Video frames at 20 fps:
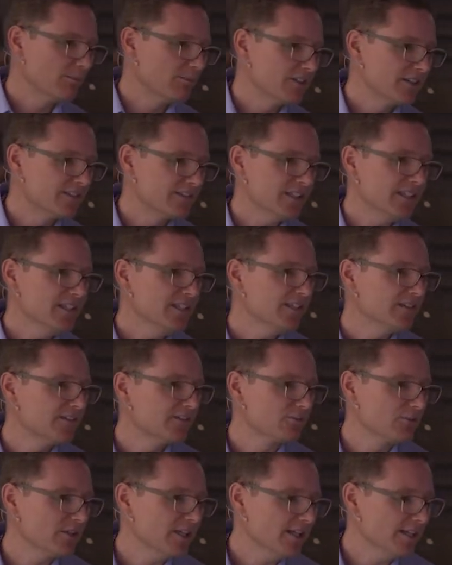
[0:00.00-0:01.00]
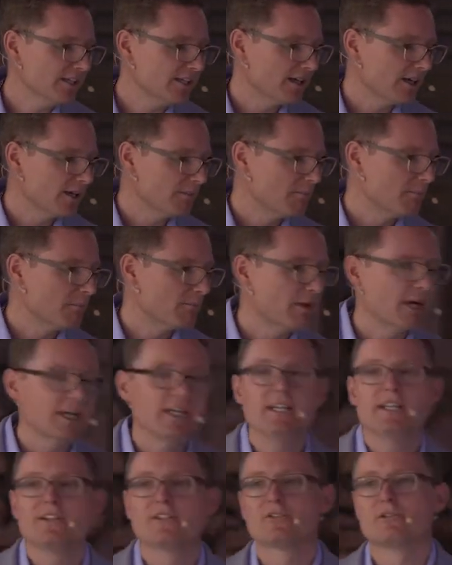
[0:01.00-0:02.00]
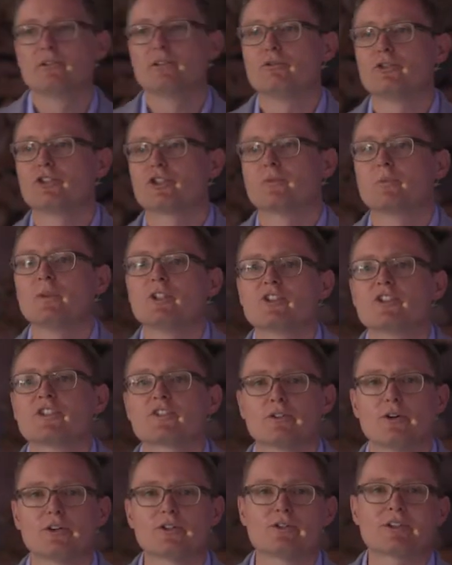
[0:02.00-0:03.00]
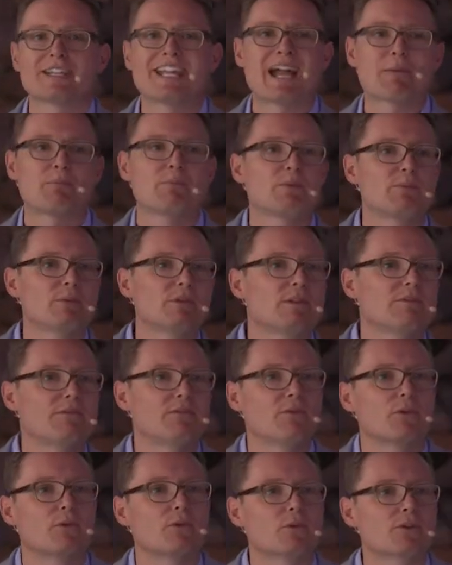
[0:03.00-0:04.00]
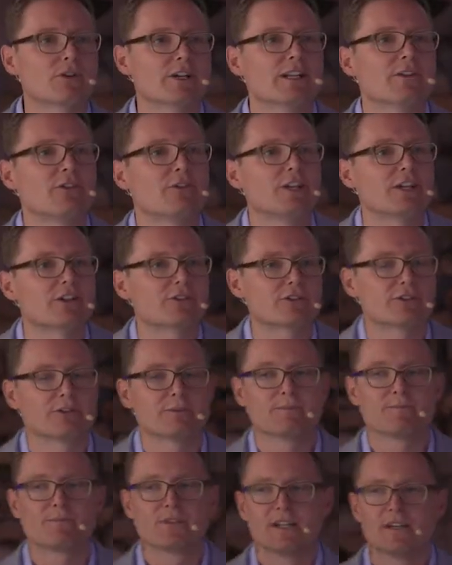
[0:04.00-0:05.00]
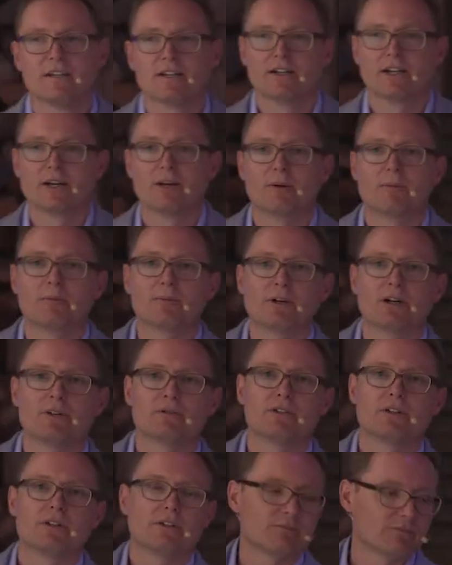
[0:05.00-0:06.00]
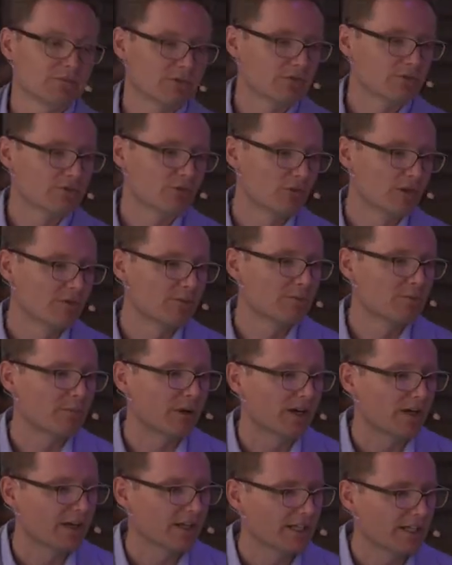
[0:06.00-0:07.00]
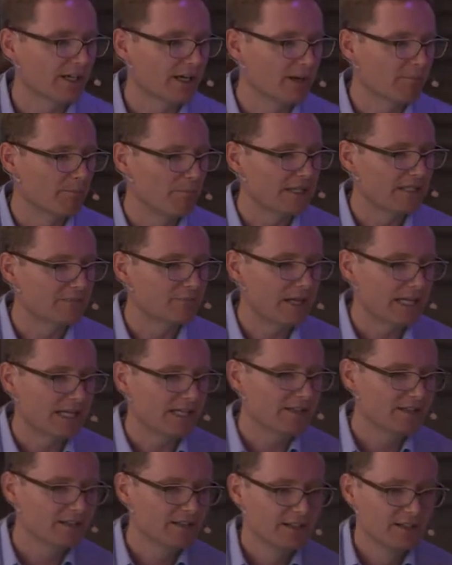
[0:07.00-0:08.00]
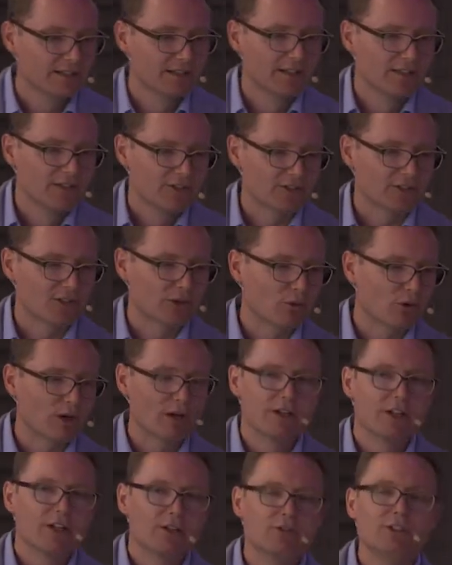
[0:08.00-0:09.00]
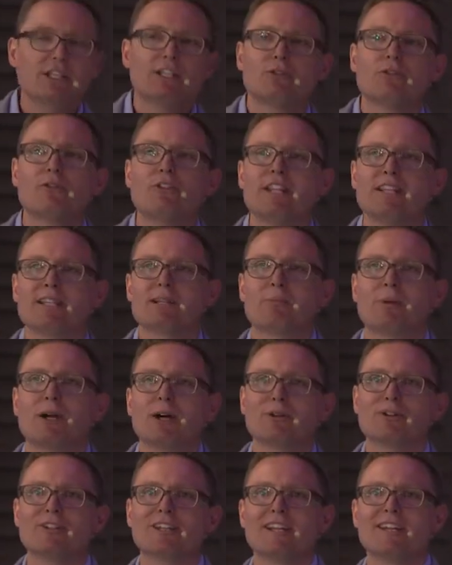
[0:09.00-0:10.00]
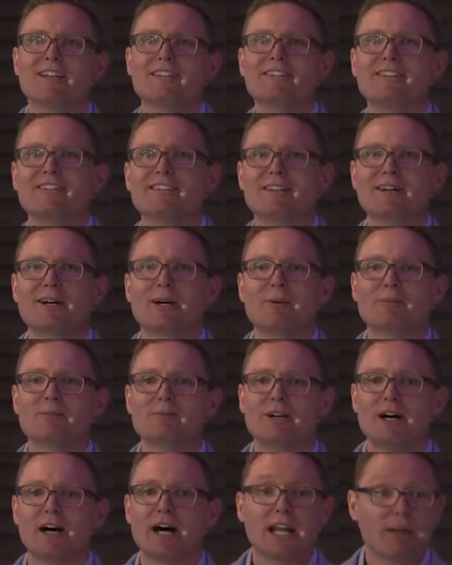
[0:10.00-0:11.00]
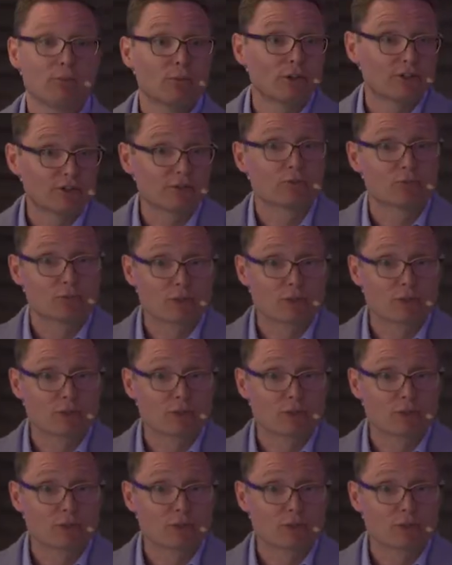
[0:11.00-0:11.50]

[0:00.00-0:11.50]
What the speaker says: this E3 mining solution, which is also capable for Ethereum, driven by Bitmain. So you need to think about, and I was